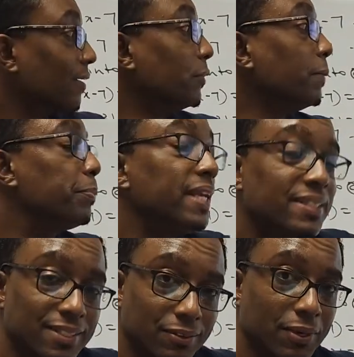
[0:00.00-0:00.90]

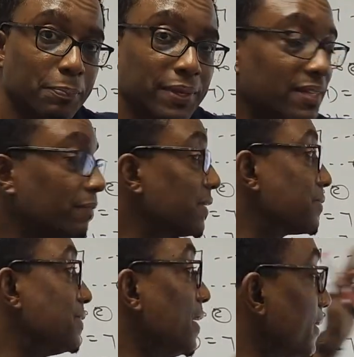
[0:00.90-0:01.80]
Repeat. If you
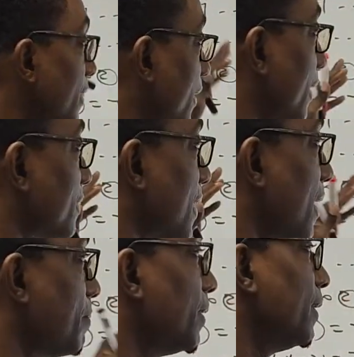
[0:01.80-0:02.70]
see it in the
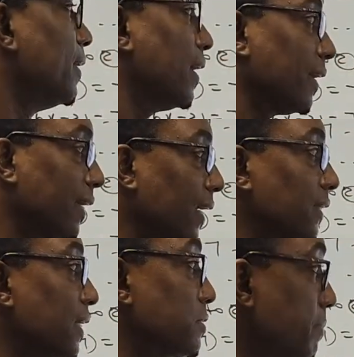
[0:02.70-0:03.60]
exam,
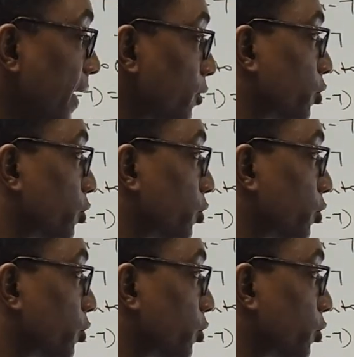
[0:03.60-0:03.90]
again, just make